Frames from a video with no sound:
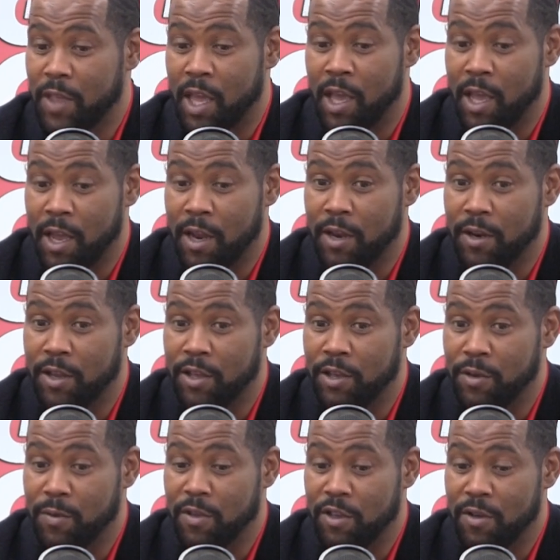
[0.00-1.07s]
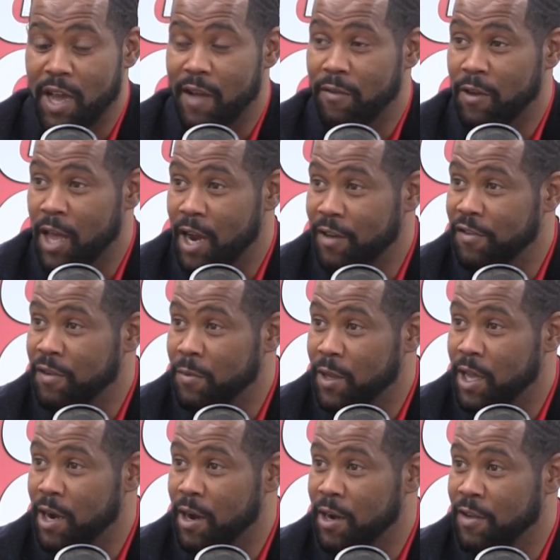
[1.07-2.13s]
And you have a lot of
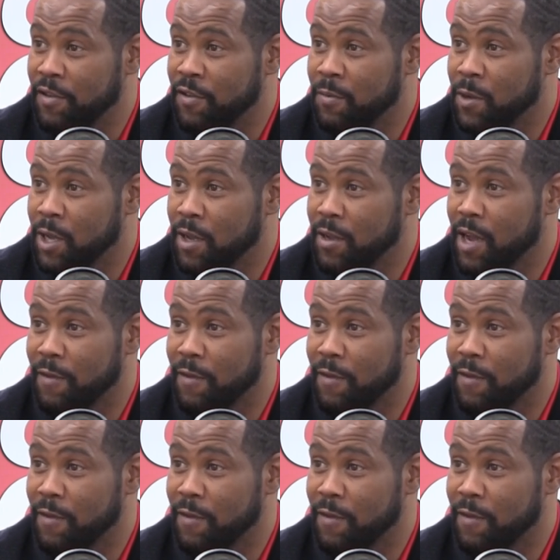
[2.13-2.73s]
similarities to me.